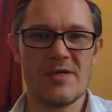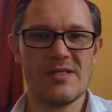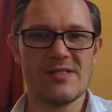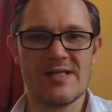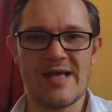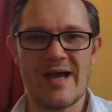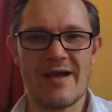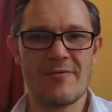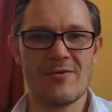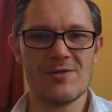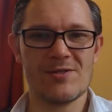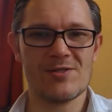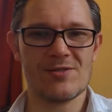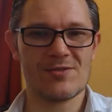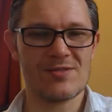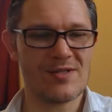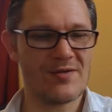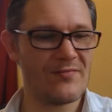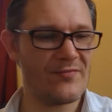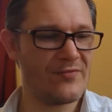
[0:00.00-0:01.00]
Garage or
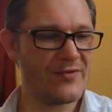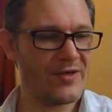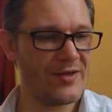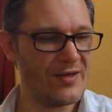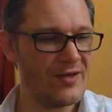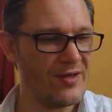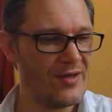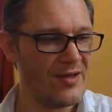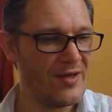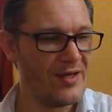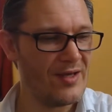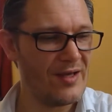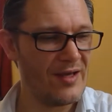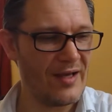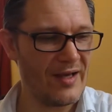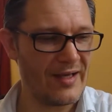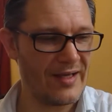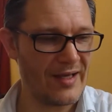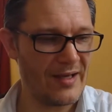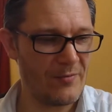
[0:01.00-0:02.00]
something.
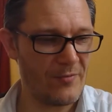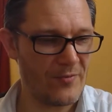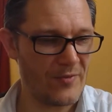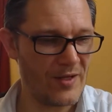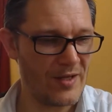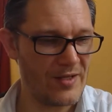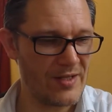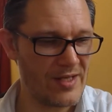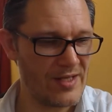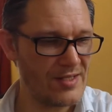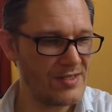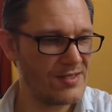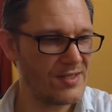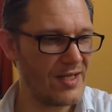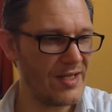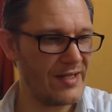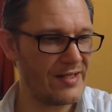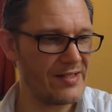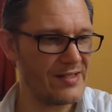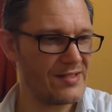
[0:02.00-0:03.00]
It came with one of these,
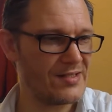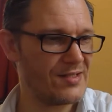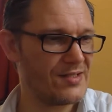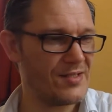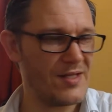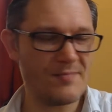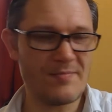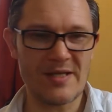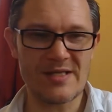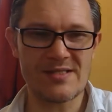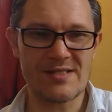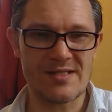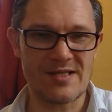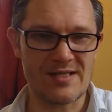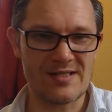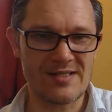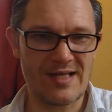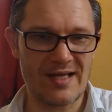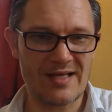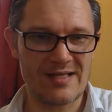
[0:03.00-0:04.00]
and it's basically
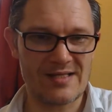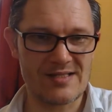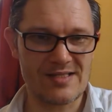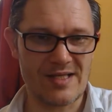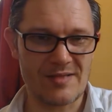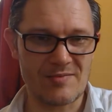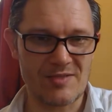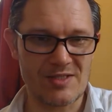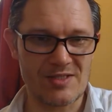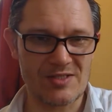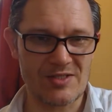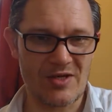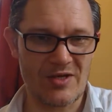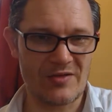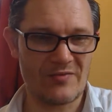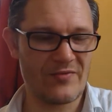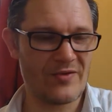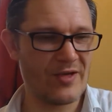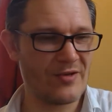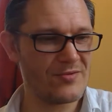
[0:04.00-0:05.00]
exactly the same design.
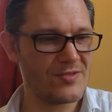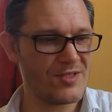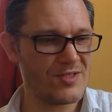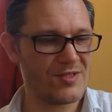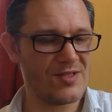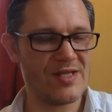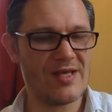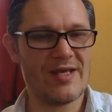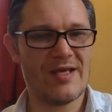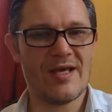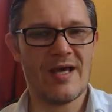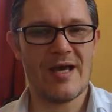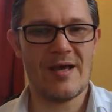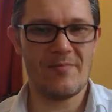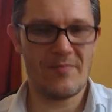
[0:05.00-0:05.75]
If you go to the